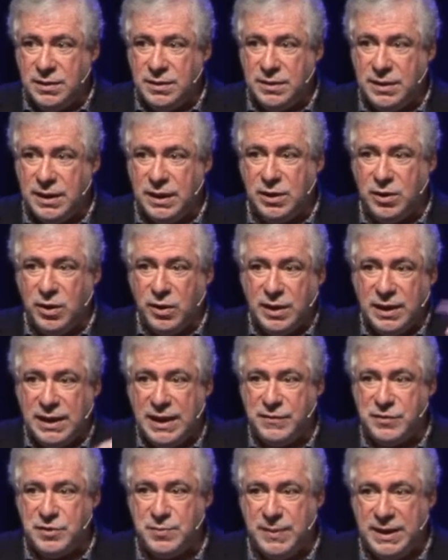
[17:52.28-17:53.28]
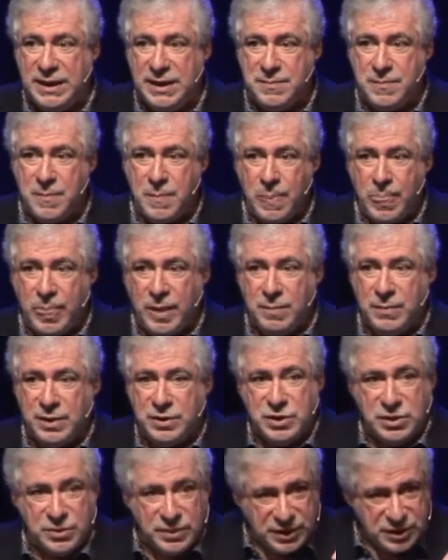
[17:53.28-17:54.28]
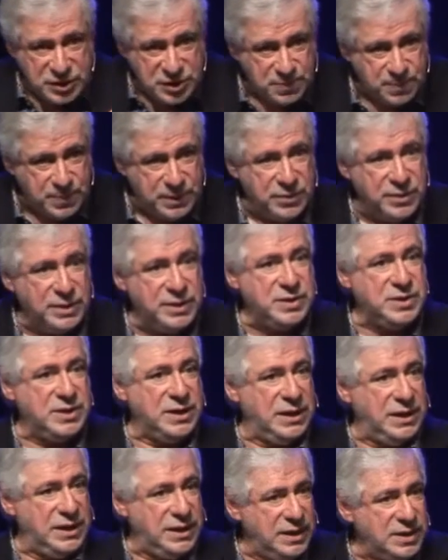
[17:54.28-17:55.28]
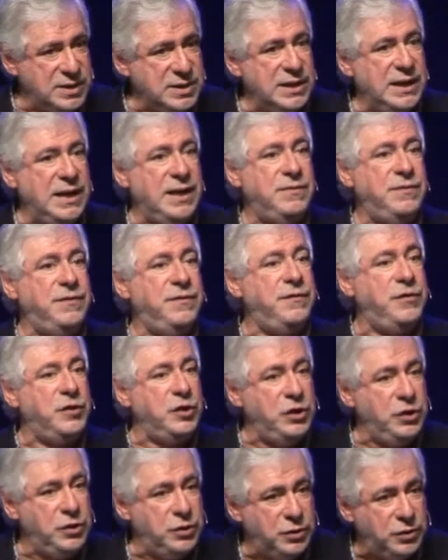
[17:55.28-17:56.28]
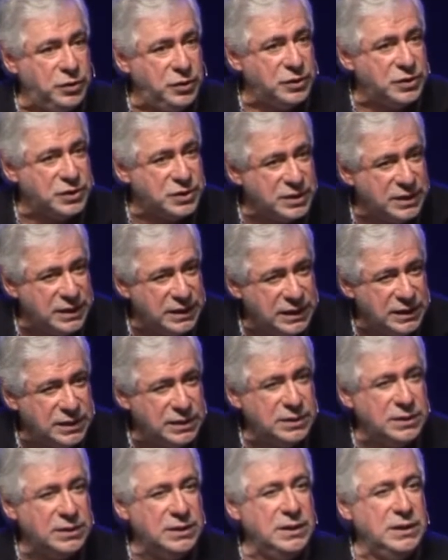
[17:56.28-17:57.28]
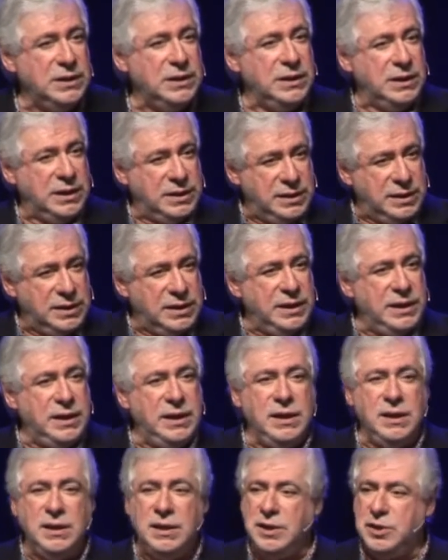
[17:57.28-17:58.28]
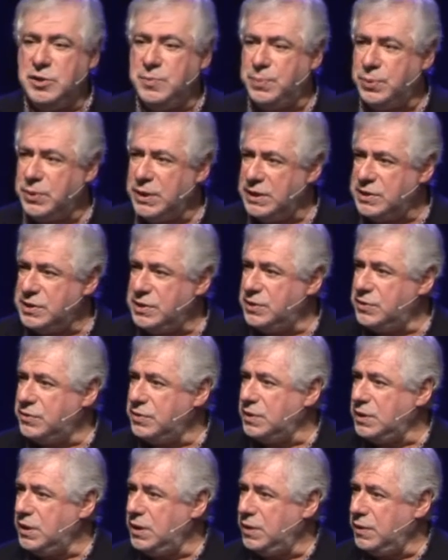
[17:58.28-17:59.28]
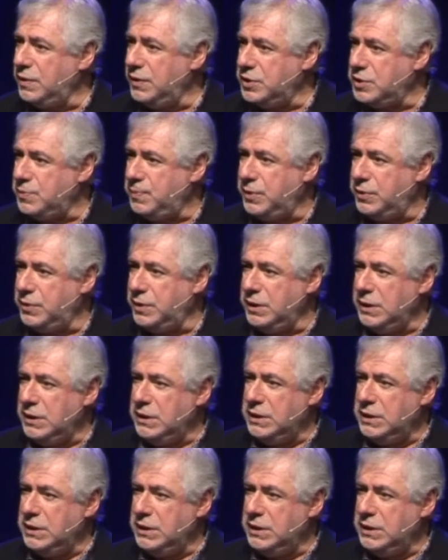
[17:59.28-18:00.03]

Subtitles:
that God loves me, but you're experiencing his love for you. You're seeing it and you're letting his presence through the Holy Spirit